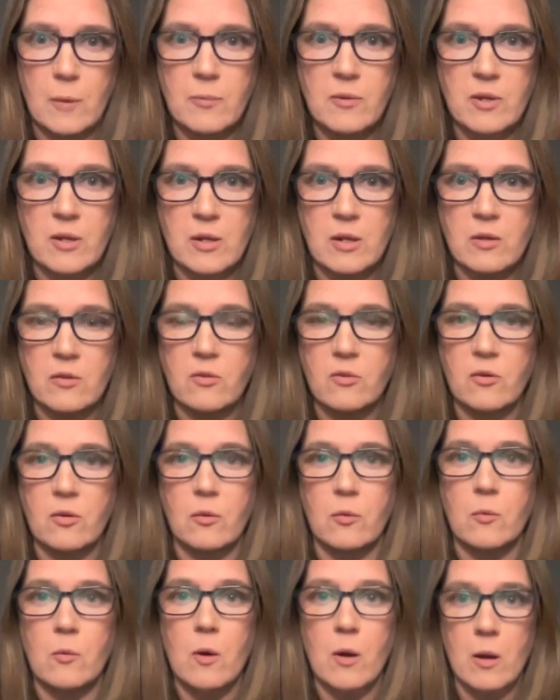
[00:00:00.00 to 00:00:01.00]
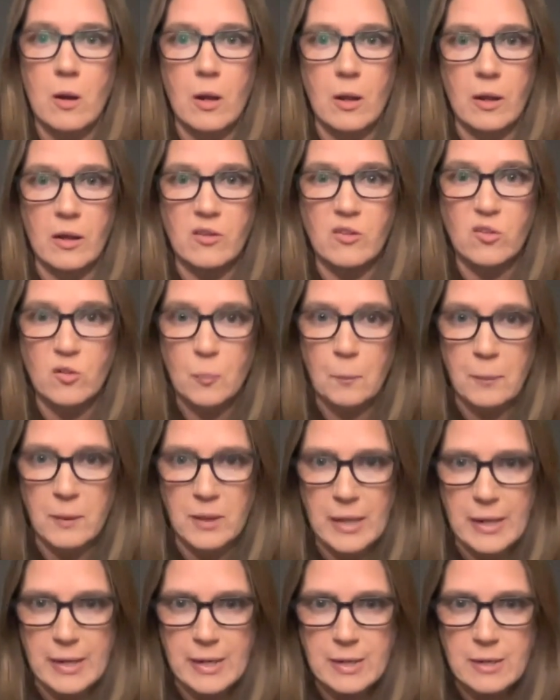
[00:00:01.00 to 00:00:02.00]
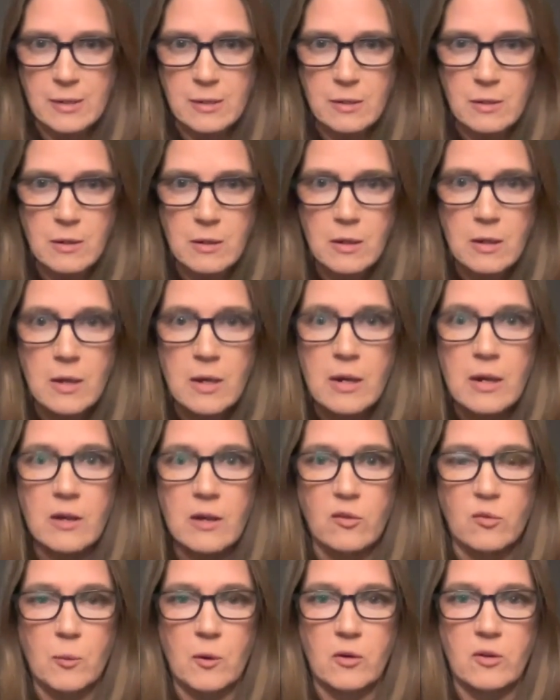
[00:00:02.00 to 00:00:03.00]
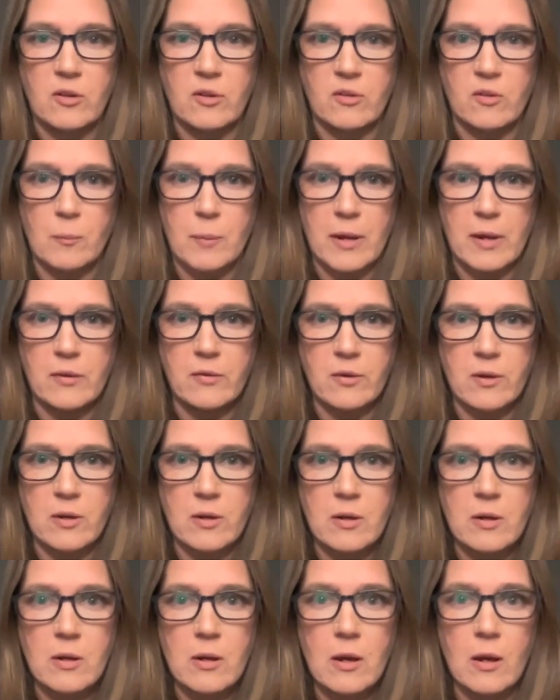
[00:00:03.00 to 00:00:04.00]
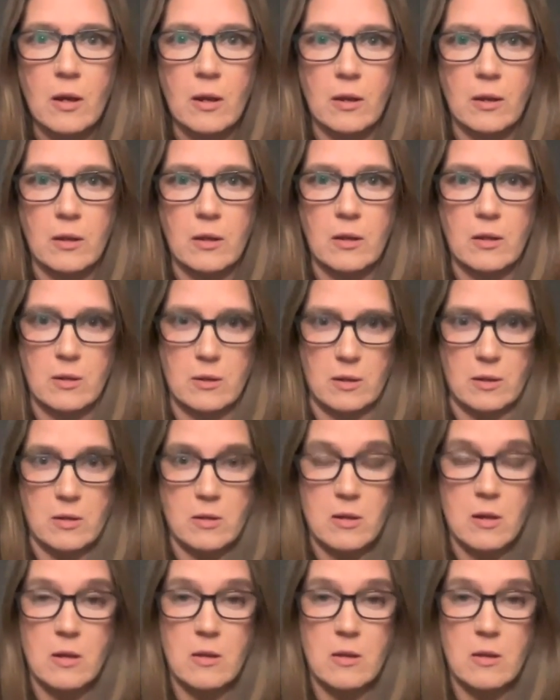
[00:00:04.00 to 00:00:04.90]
He needs to explain his participation in